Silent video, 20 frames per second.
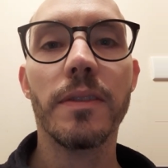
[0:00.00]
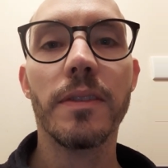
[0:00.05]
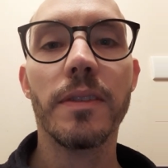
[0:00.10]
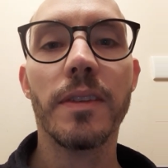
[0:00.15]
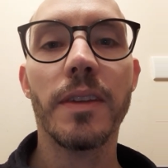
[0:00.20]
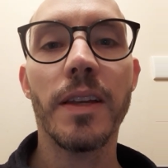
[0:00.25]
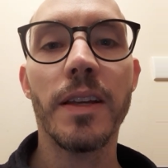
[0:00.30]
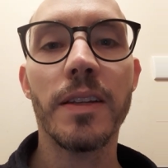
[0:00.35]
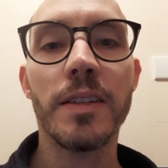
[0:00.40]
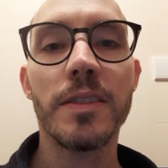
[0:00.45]

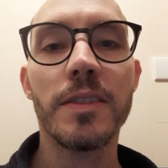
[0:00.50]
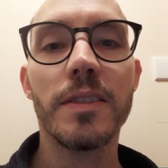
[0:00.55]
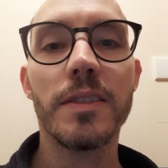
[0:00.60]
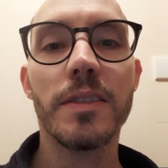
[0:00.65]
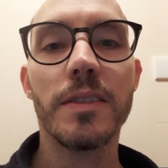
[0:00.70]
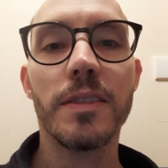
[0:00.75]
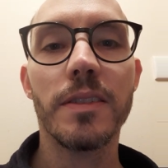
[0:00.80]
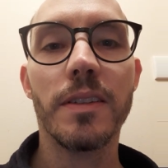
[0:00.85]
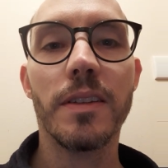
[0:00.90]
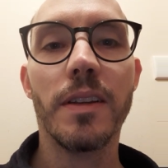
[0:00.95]

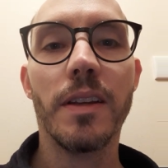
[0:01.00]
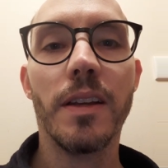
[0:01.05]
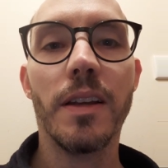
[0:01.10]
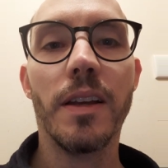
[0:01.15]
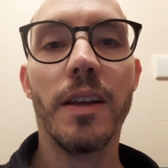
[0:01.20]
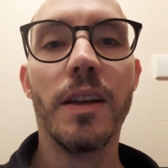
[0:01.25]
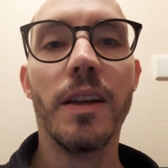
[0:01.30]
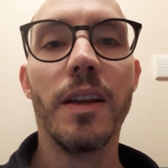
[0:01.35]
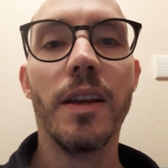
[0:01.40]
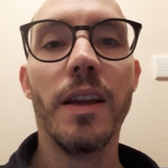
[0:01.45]
there's
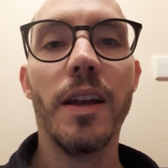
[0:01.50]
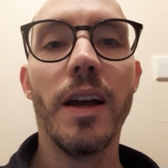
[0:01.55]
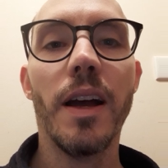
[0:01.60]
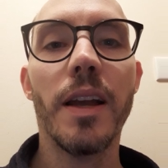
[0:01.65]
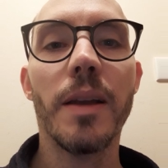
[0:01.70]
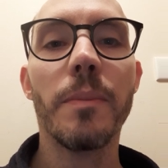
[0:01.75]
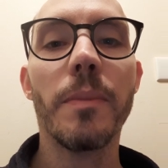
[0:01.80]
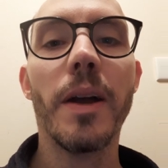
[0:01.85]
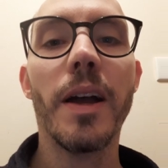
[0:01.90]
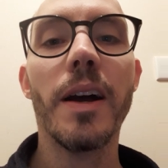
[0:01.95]

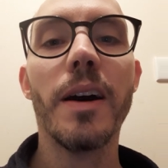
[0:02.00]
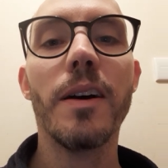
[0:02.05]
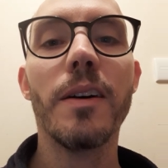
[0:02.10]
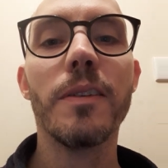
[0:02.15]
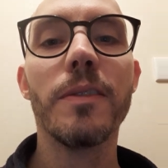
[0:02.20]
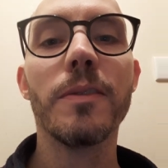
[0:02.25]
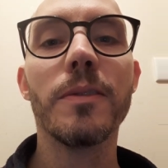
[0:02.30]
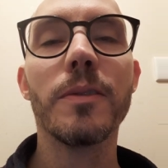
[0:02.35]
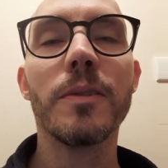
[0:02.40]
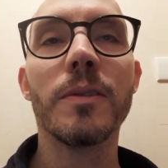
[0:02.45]
a
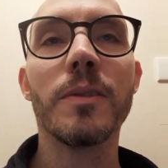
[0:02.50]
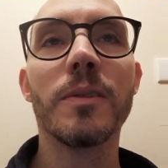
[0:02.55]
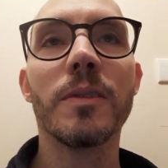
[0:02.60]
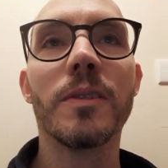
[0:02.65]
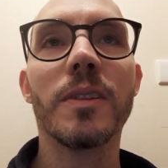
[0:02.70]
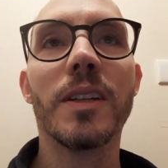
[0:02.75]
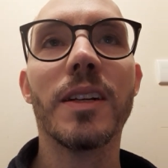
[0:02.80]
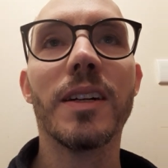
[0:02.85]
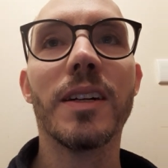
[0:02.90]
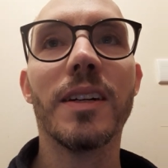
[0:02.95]

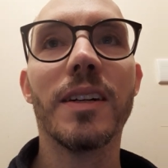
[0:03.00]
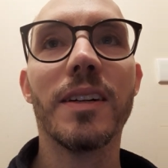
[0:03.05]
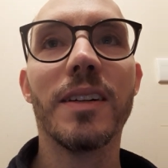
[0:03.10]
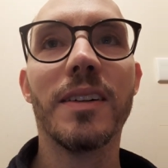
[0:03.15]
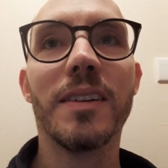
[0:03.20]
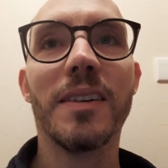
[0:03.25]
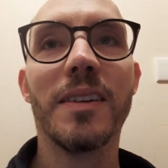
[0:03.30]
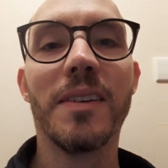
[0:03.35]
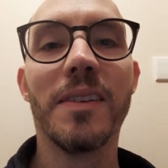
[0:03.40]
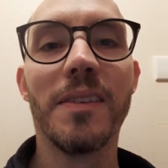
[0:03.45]
powerful
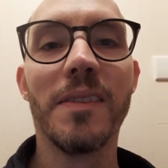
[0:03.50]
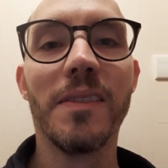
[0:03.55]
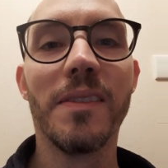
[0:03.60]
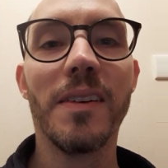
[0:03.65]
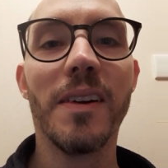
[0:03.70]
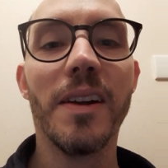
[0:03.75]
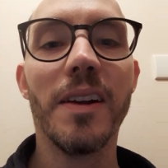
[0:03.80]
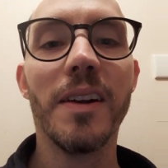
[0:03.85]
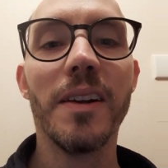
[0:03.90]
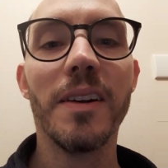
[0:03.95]

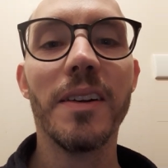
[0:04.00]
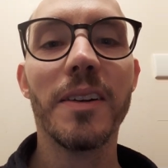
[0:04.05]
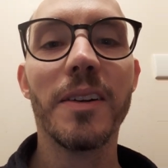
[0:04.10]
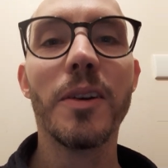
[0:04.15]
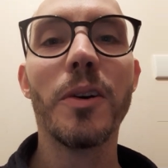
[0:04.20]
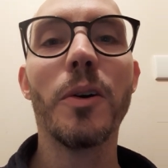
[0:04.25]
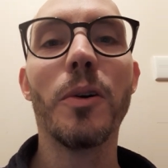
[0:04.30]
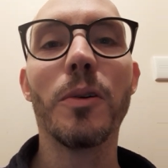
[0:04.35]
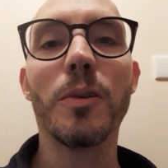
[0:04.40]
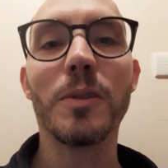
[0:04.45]

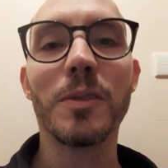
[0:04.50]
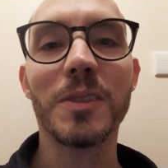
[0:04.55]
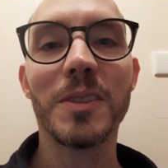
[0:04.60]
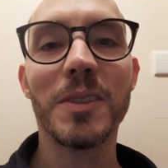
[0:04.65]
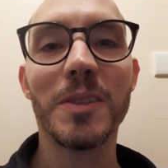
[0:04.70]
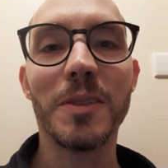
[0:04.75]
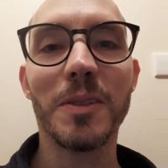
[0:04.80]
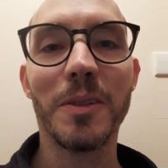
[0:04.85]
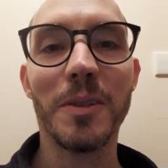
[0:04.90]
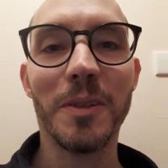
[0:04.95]
call
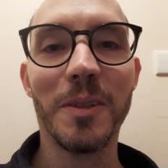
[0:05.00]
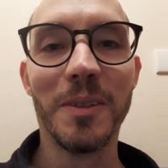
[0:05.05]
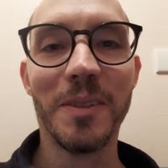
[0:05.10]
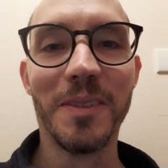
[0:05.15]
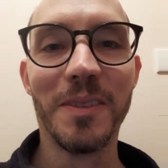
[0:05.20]
to